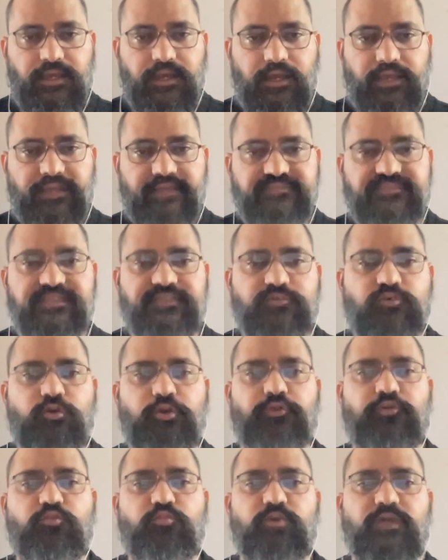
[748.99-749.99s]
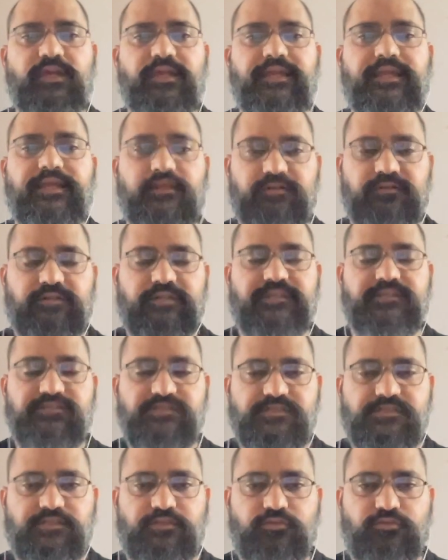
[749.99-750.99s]
is it going to be a legal
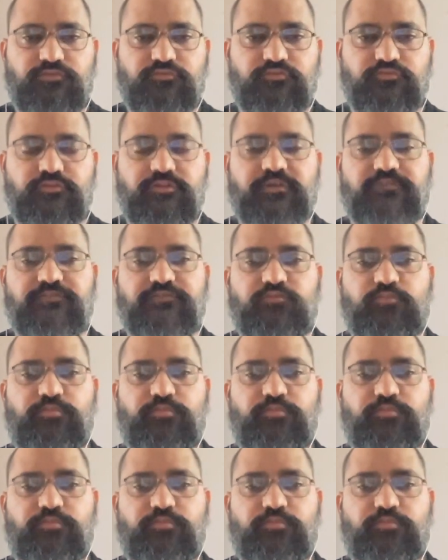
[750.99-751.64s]
is you know 2000